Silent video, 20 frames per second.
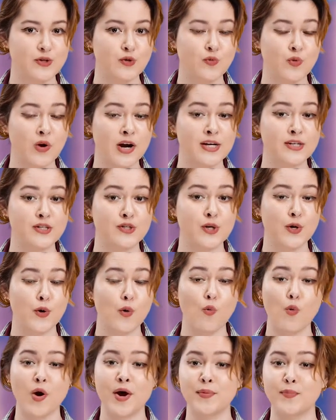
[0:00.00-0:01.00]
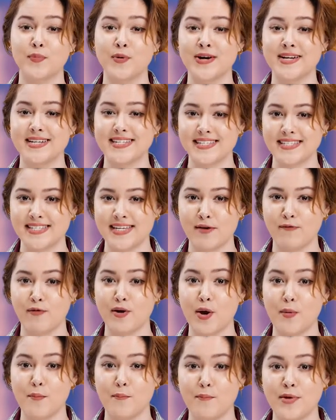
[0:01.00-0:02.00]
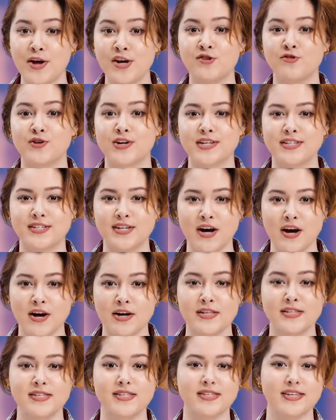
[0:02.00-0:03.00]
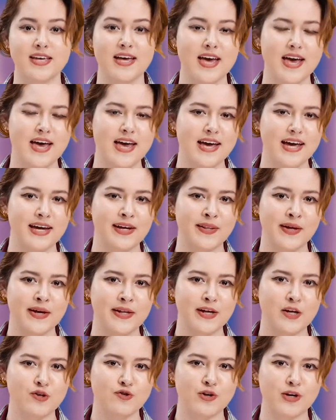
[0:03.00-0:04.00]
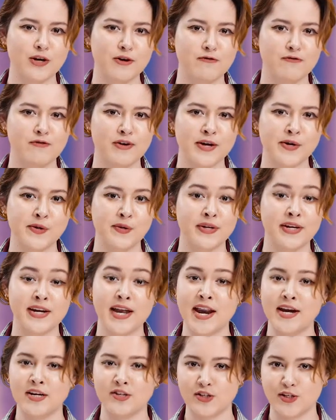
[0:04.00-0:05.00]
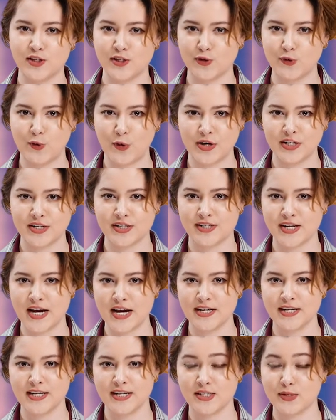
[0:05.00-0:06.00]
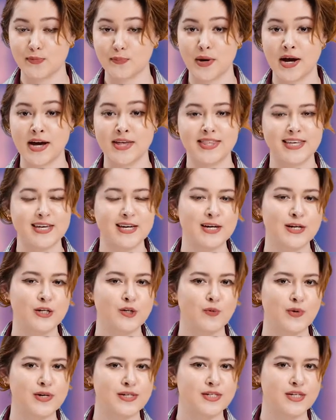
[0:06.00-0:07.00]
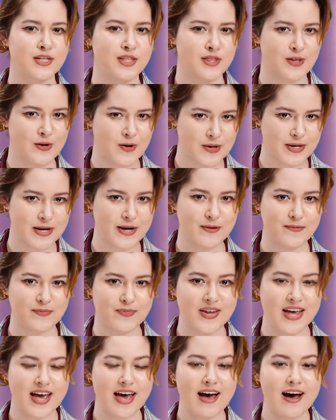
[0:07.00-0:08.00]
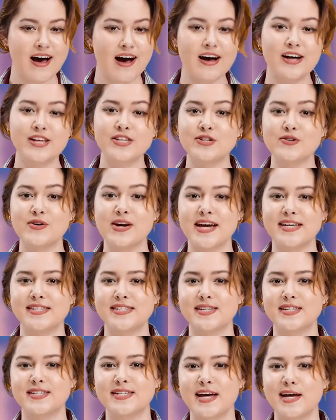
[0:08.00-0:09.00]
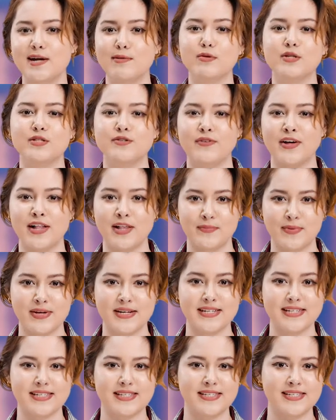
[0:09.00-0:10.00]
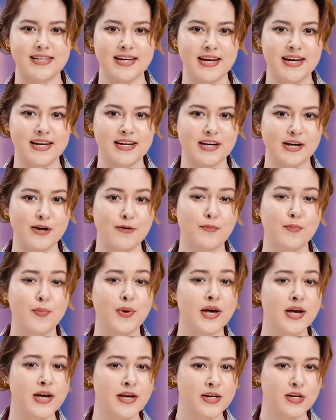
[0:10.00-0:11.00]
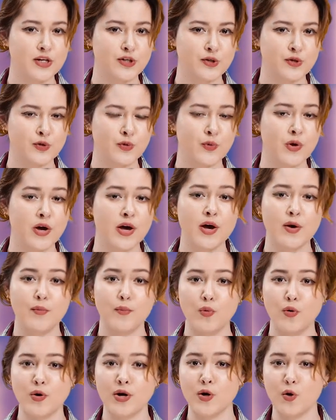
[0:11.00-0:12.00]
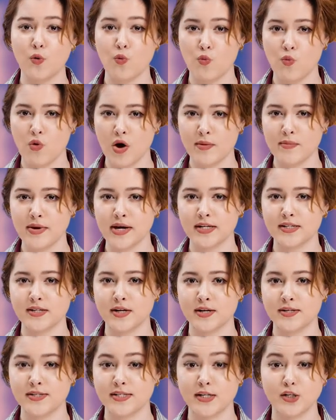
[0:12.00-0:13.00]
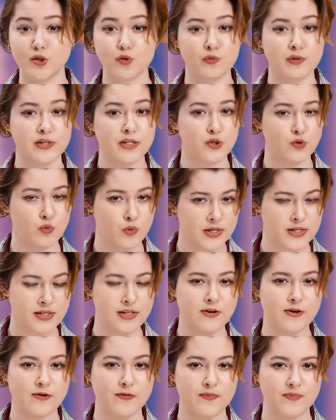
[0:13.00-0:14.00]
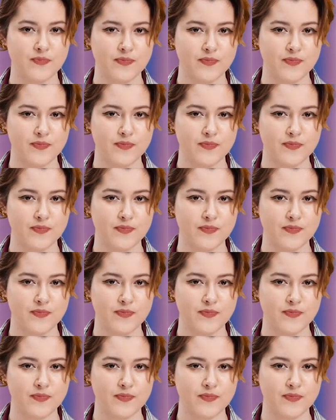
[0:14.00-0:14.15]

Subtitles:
to rise to 1.7 metric tons in the electric vehicle and energy storage sectors by the year 2030, under a sustainable development scene compared to 0.1 megatons in 2020.